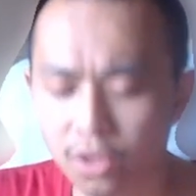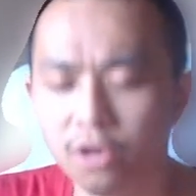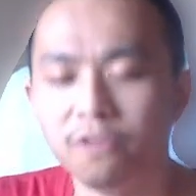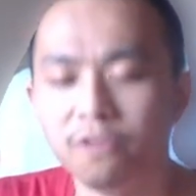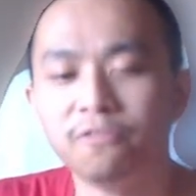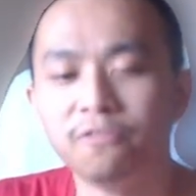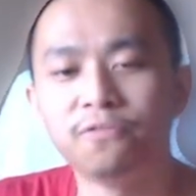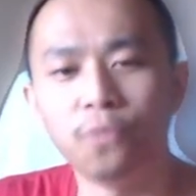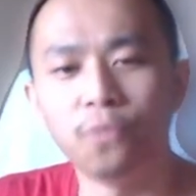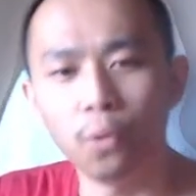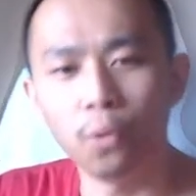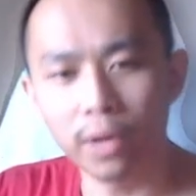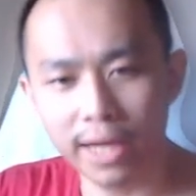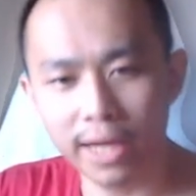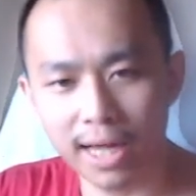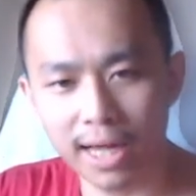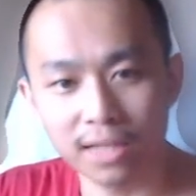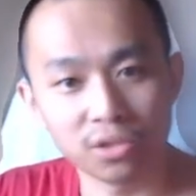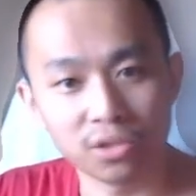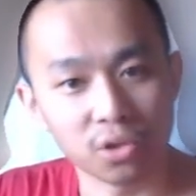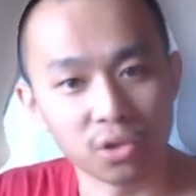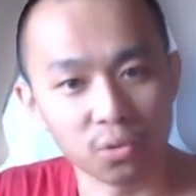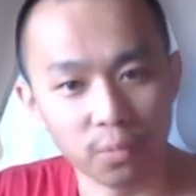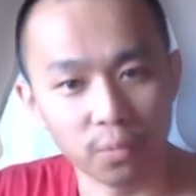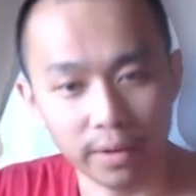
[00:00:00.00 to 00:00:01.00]
Forecast
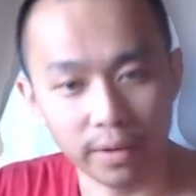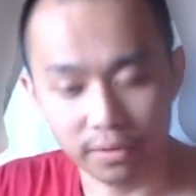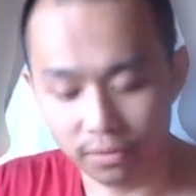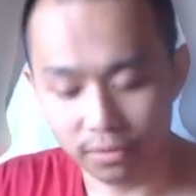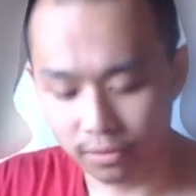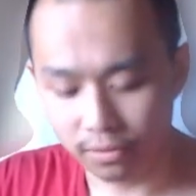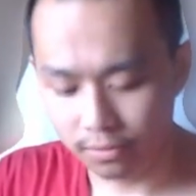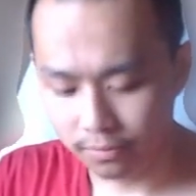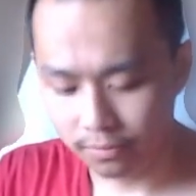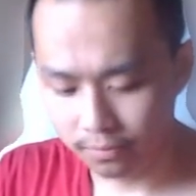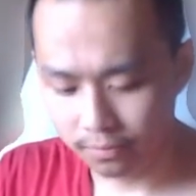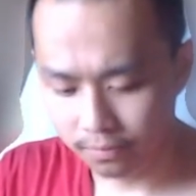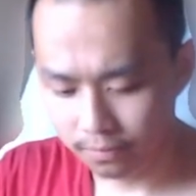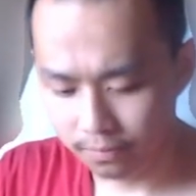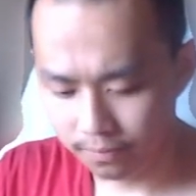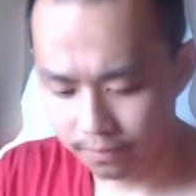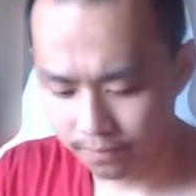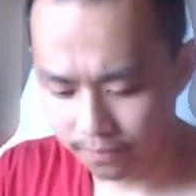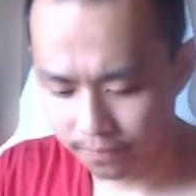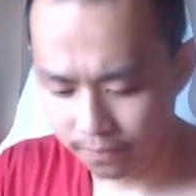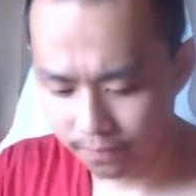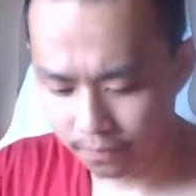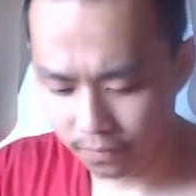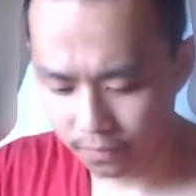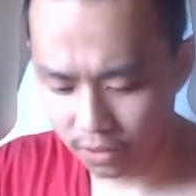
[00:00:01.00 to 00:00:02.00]
your weather.
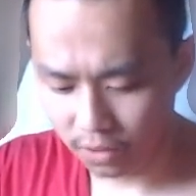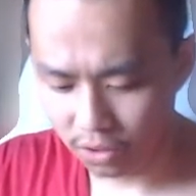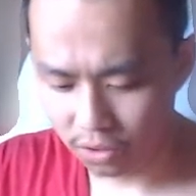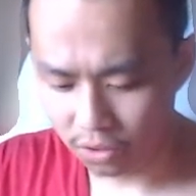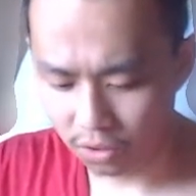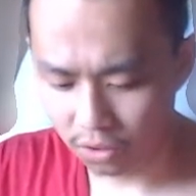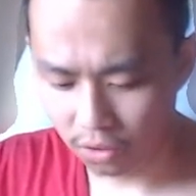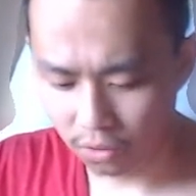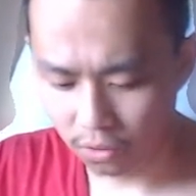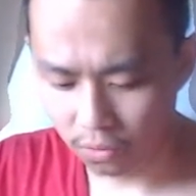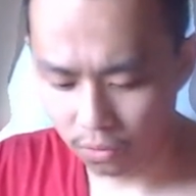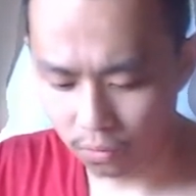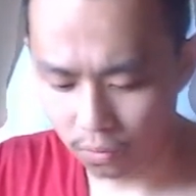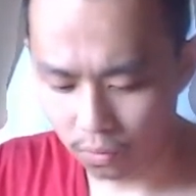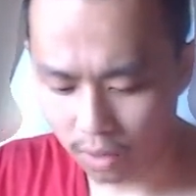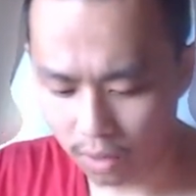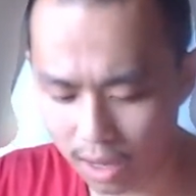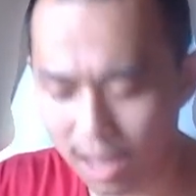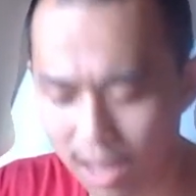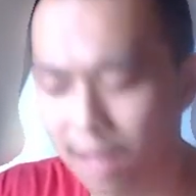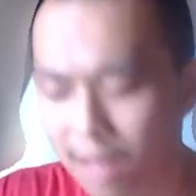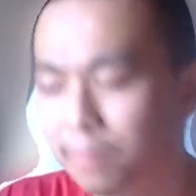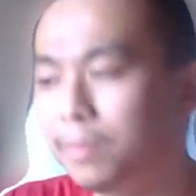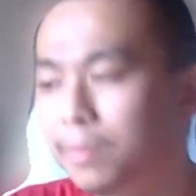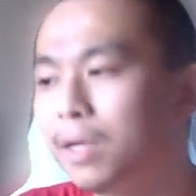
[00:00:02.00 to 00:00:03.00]
Go,
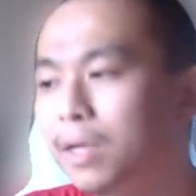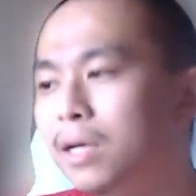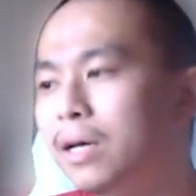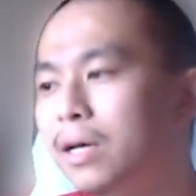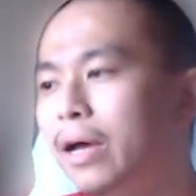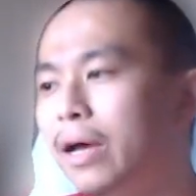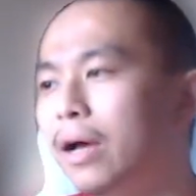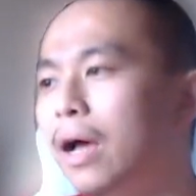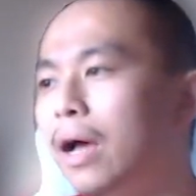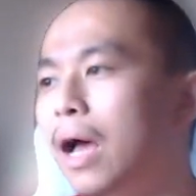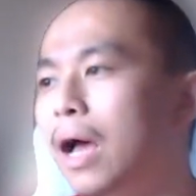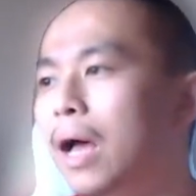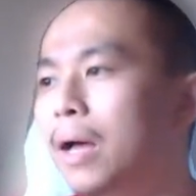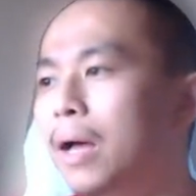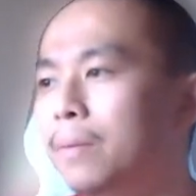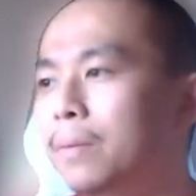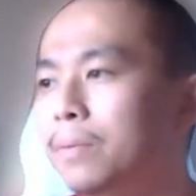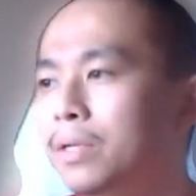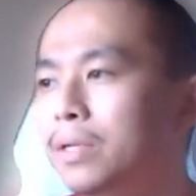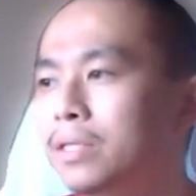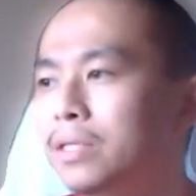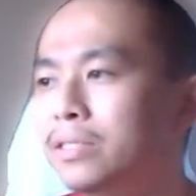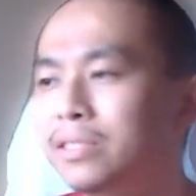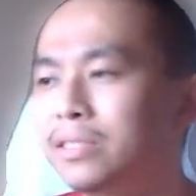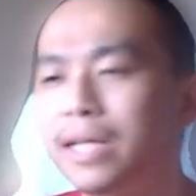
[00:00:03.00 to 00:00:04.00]
I'm
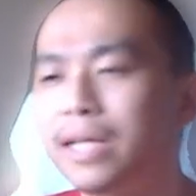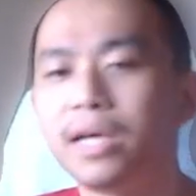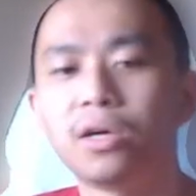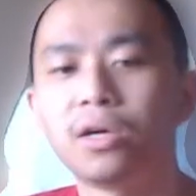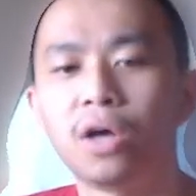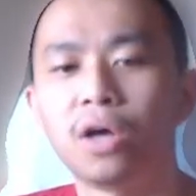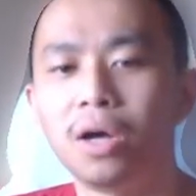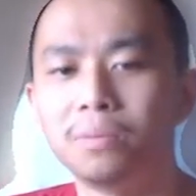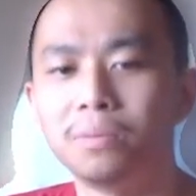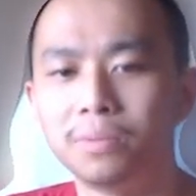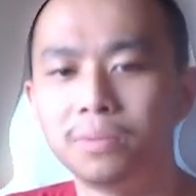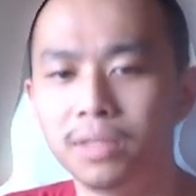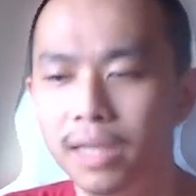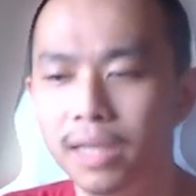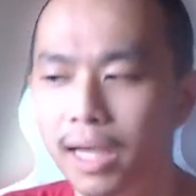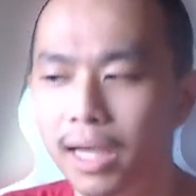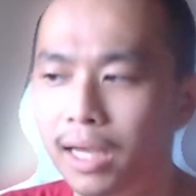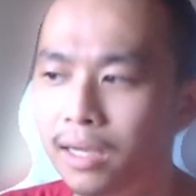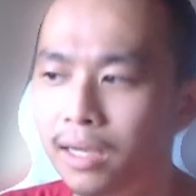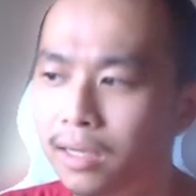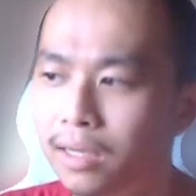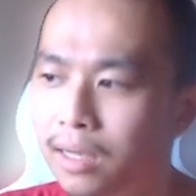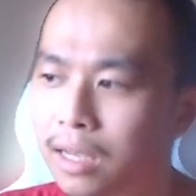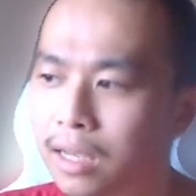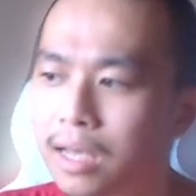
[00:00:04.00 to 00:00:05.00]
gonna stay calm today.
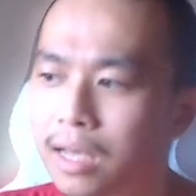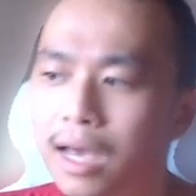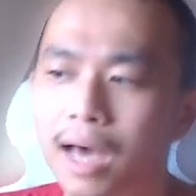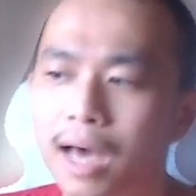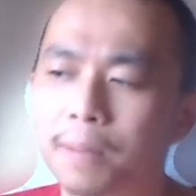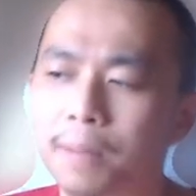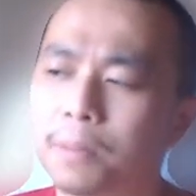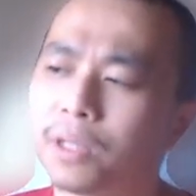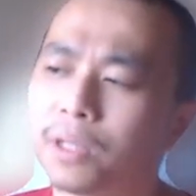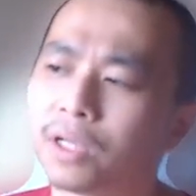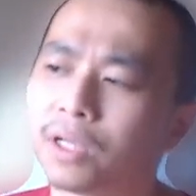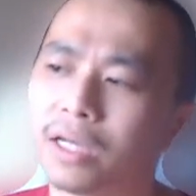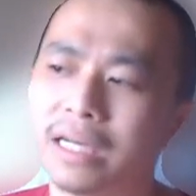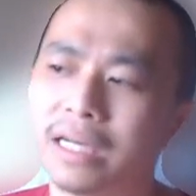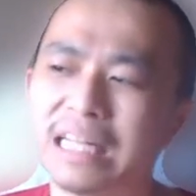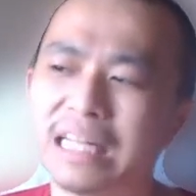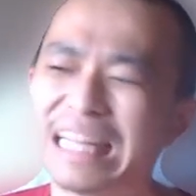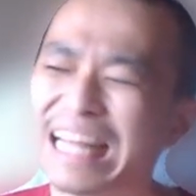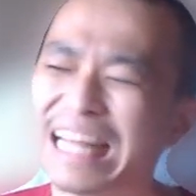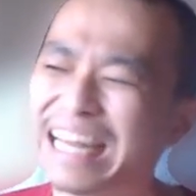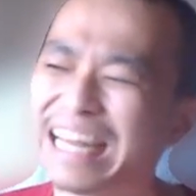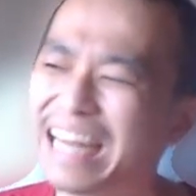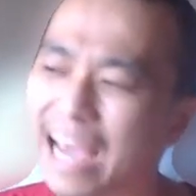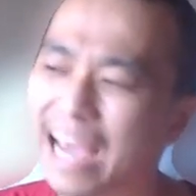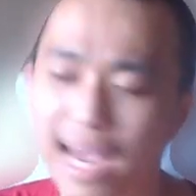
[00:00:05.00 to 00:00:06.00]
I'm not gonna
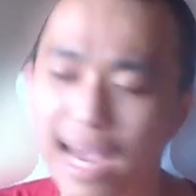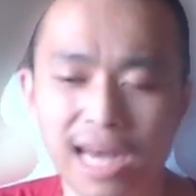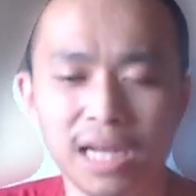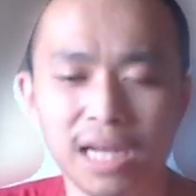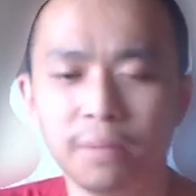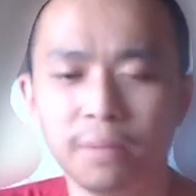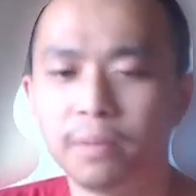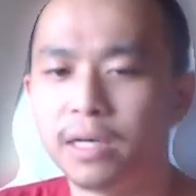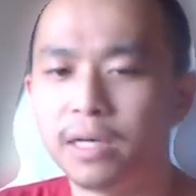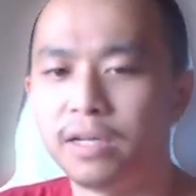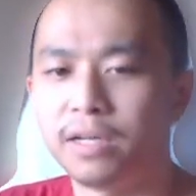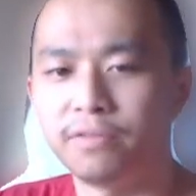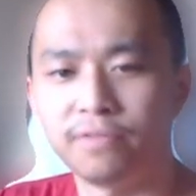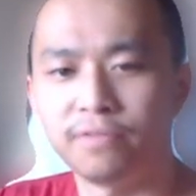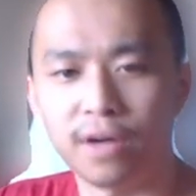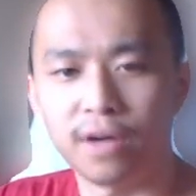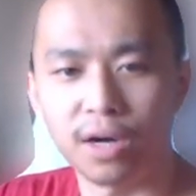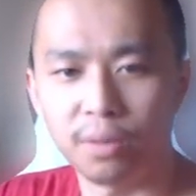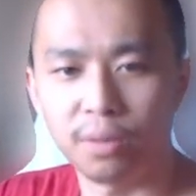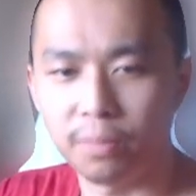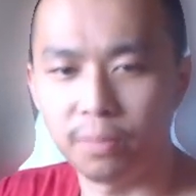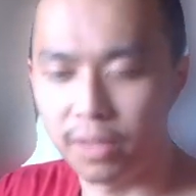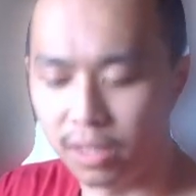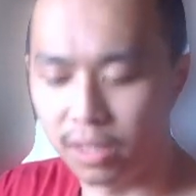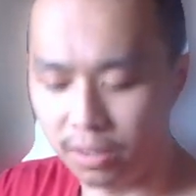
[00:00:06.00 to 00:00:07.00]
let anybody fire
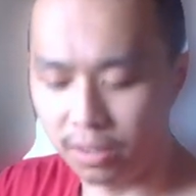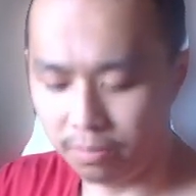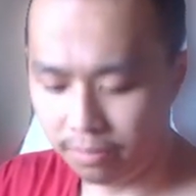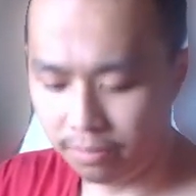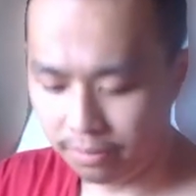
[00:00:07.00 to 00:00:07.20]
me up.